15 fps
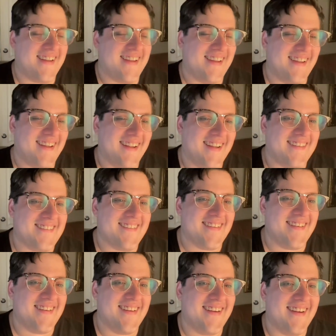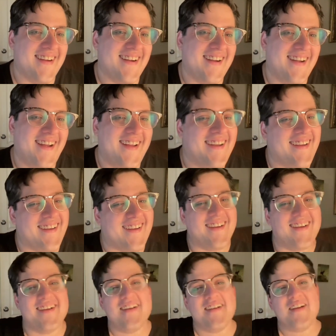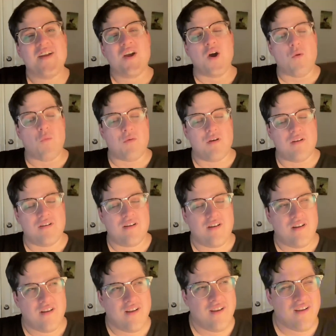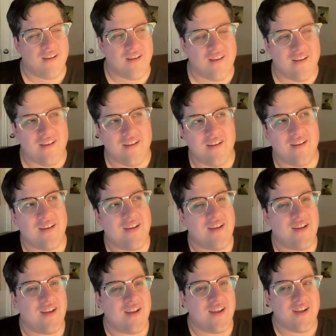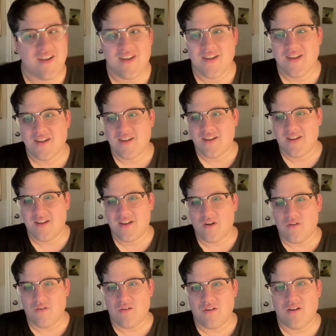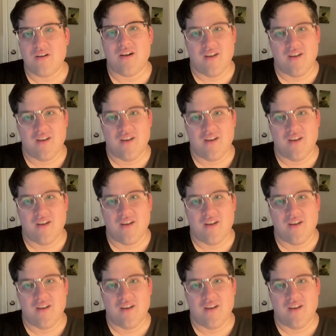why is it suddenly foggy? So it seems supernatural even to have fog. So yeah, it lends